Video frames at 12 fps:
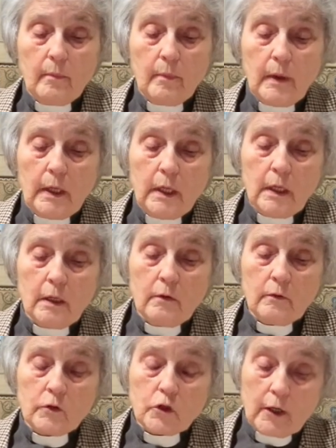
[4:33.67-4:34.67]

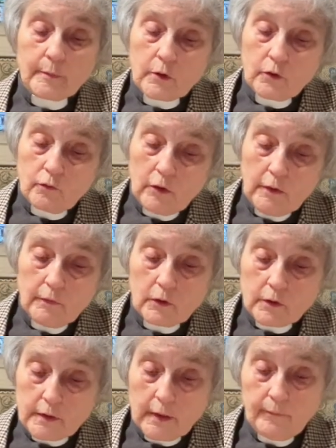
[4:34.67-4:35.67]
In chapter 3,
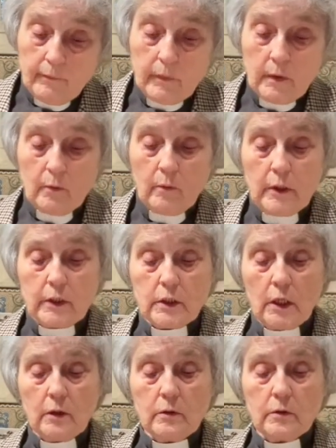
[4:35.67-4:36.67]
verse 7, we're
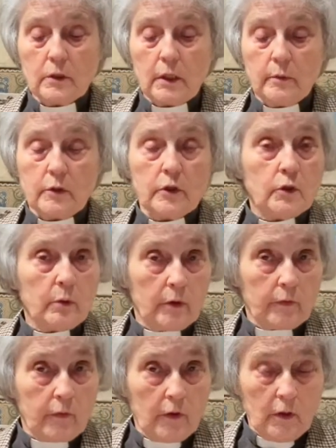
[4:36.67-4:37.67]
told it was the
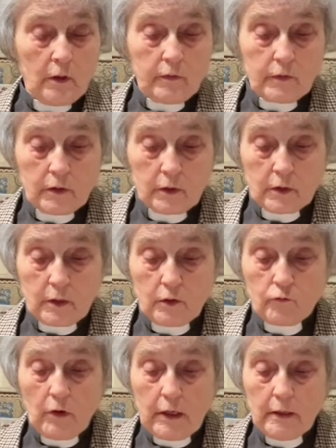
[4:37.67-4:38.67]
12th year of Xerxes'
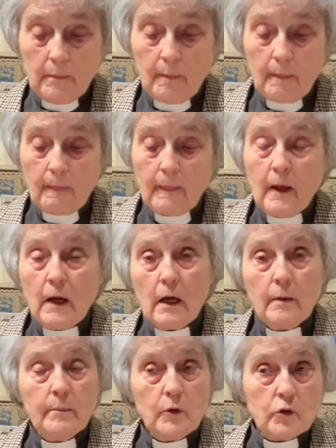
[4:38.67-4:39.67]
reign,
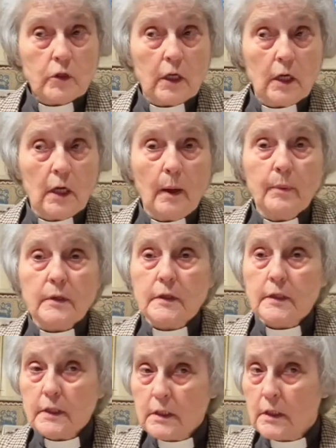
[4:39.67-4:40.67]
and Mordecai
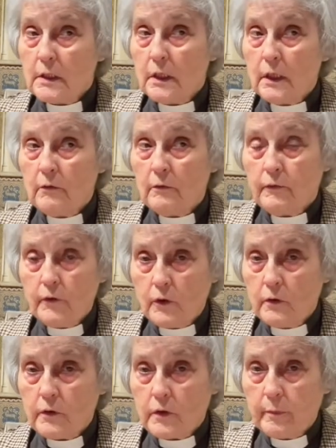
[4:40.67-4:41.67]
persistently
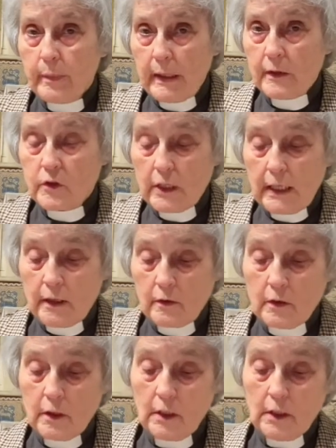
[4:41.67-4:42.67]
refused to bow down
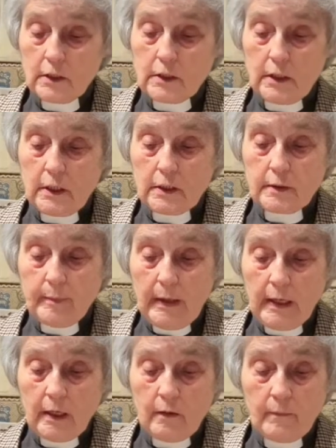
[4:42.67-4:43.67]
to this
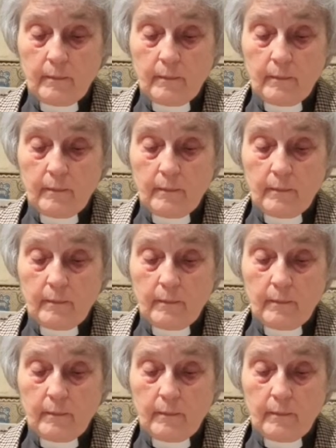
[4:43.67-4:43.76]
man.